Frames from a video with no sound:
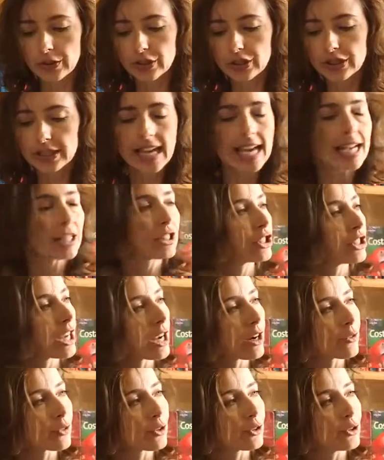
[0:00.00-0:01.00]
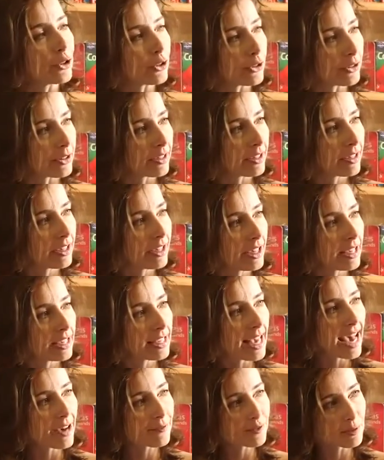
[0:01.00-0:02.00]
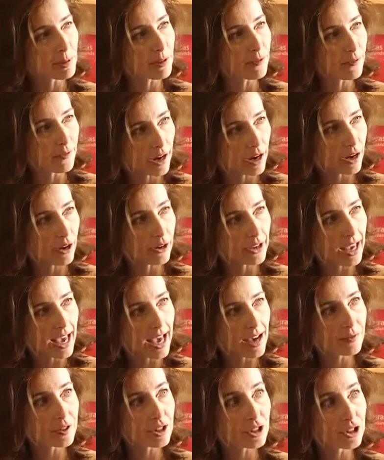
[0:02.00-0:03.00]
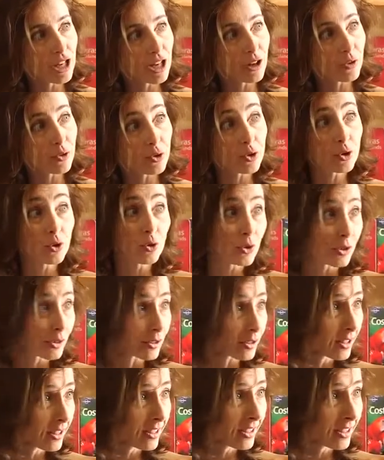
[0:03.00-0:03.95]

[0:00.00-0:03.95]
You just can't share the good. You have to be fair. You have to share the scooter